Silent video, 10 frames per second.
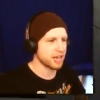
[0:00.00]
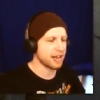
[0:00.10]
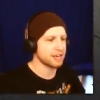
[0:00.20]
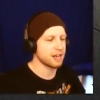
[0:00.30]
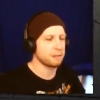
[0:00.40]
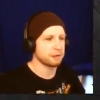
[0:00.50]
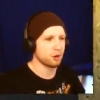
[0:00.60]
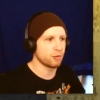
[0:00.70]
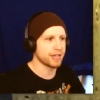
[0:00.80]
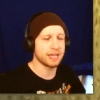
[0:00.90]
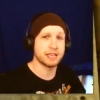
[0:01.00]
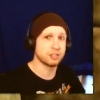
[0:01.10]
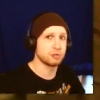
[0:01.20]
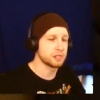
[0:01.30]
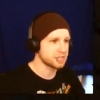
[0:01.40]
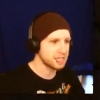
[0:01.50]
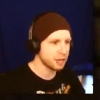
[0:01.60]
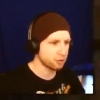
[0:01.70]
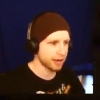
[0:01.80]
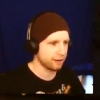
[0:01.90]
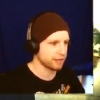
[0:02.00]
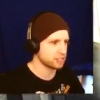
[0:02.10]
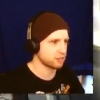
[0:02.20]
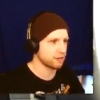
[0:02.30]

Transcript: to end up going into a secret area so